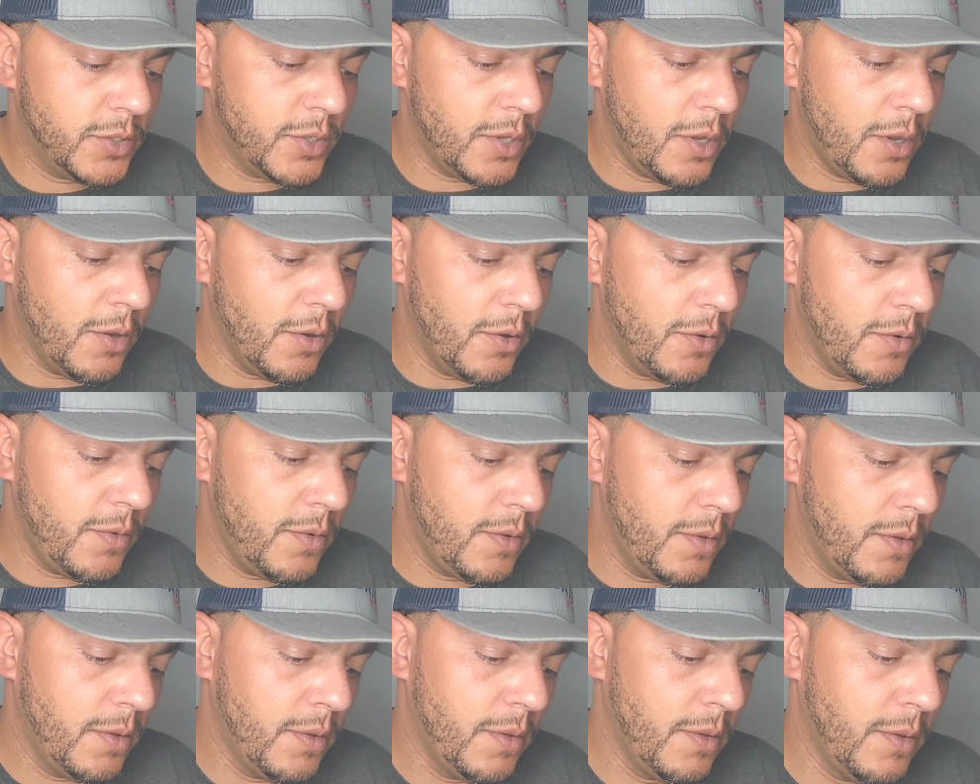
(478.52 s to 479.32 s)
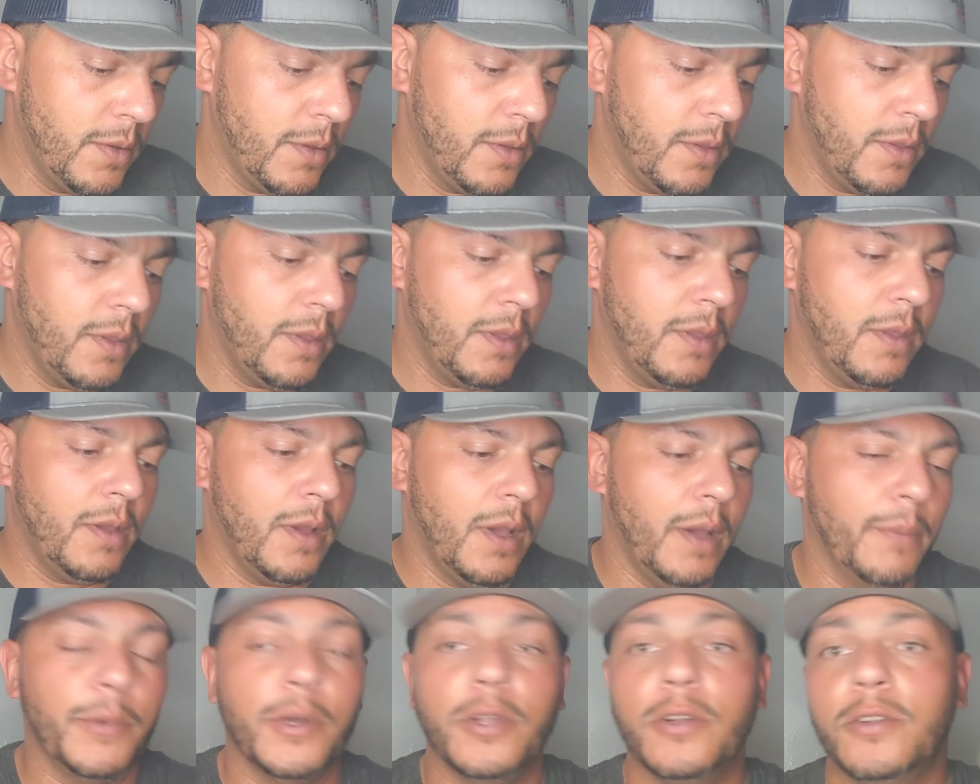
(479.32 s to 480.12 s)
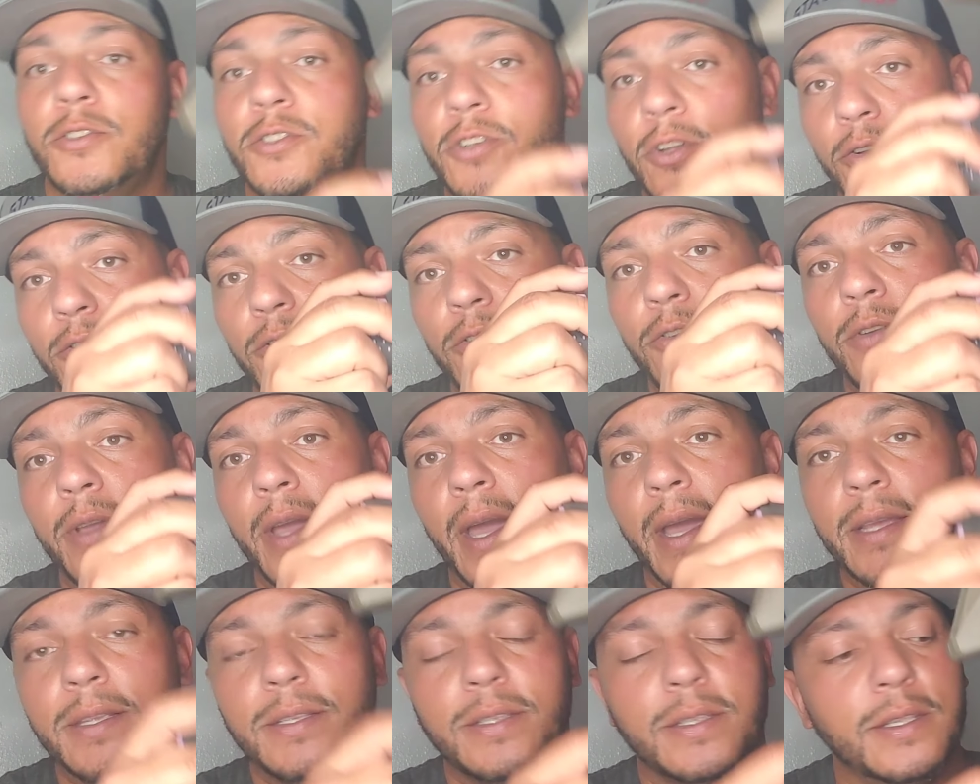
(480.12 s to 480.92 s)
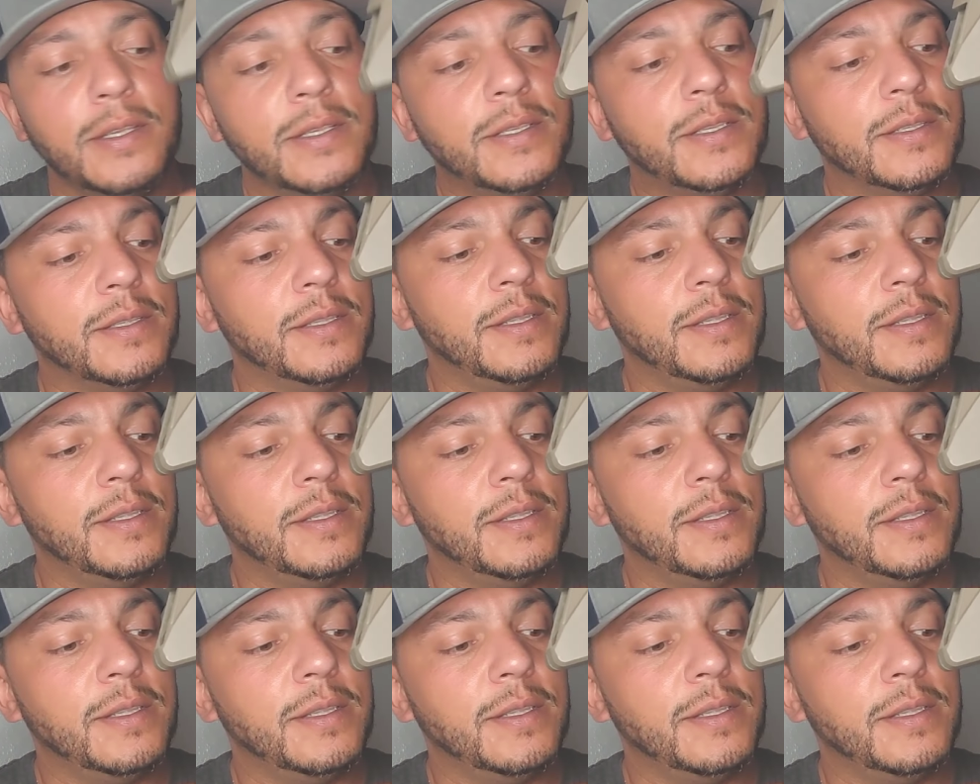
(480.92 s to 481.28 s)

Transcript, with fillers: So I'm gonna show you guys, this is